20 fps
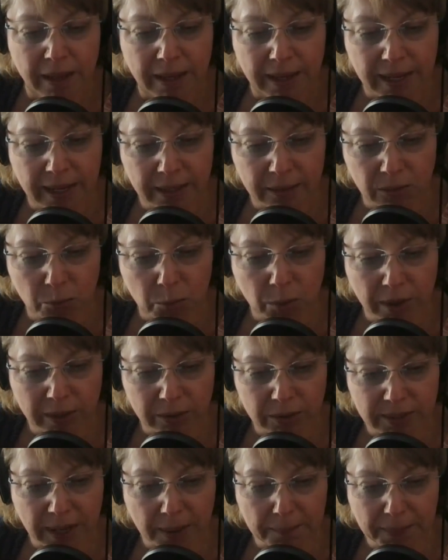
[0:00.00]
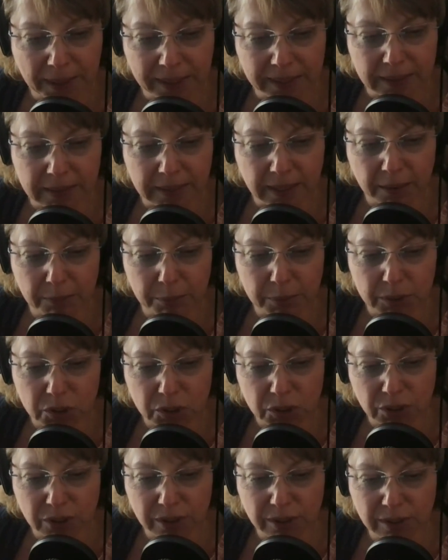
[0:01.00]
and the water's at body
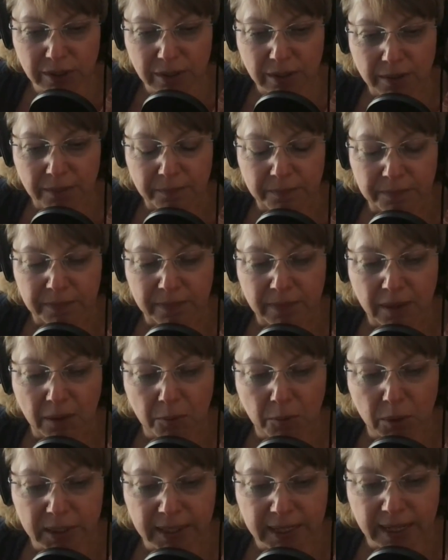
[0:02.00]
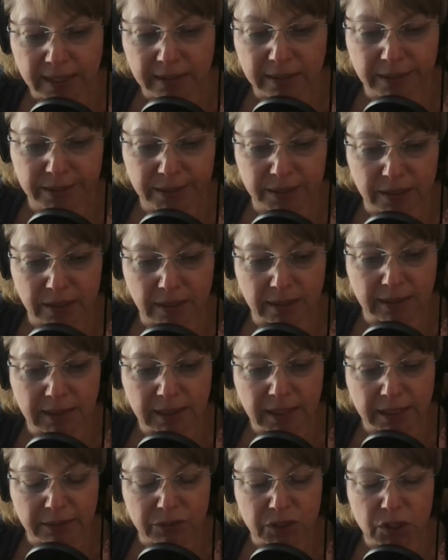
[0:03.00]
temperature. What that does, it
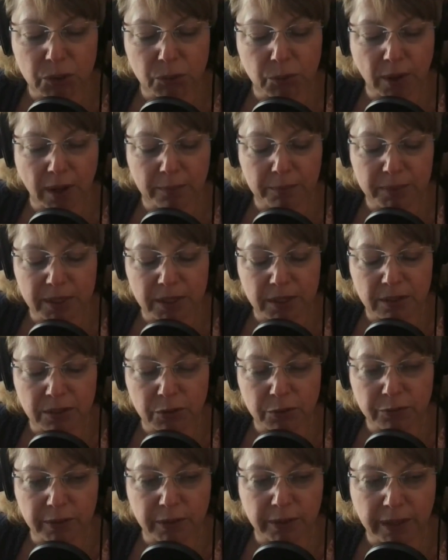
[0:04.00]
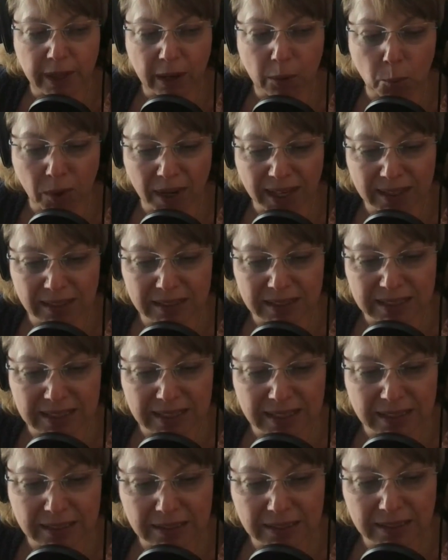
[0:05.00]
lifts you up and you feel that
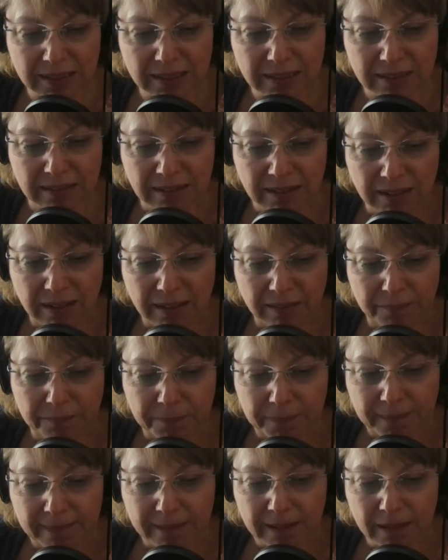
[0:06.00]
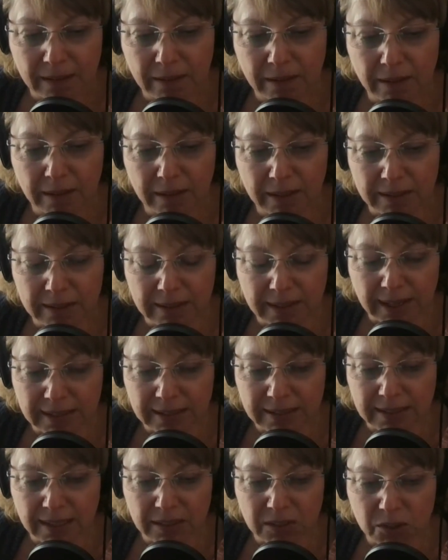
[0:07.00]
weightlessness. It's that
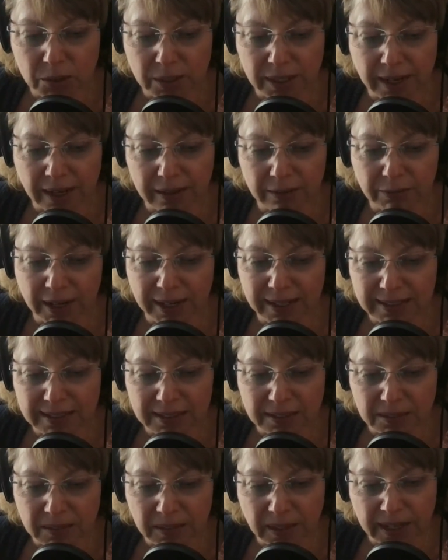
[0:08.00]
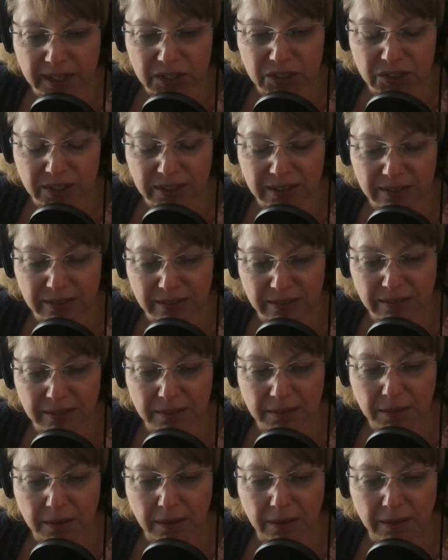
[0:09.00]
sensory kind of isolation.
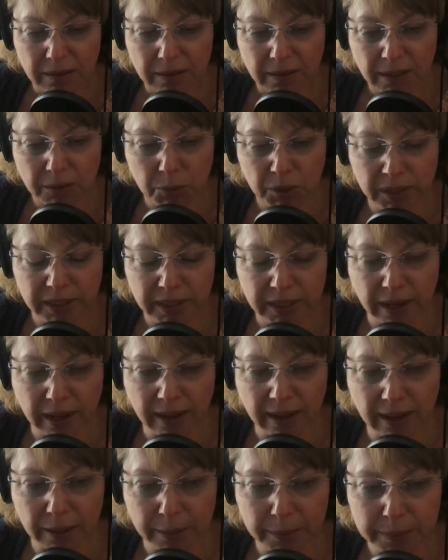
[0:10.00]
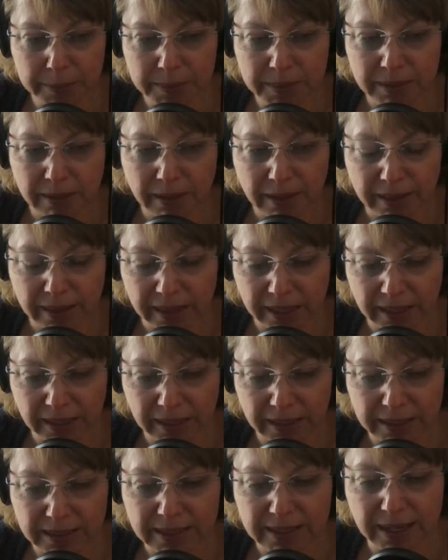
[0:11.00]
It really calms
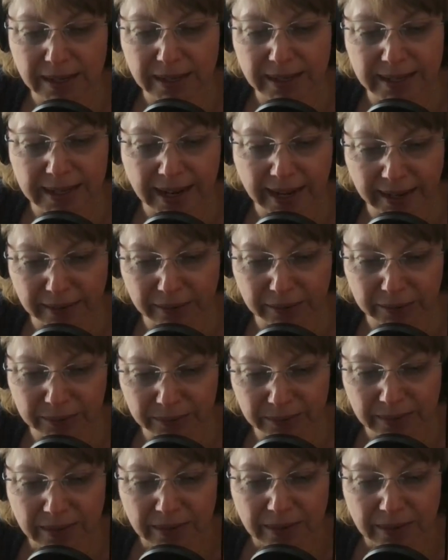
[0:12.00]
things down,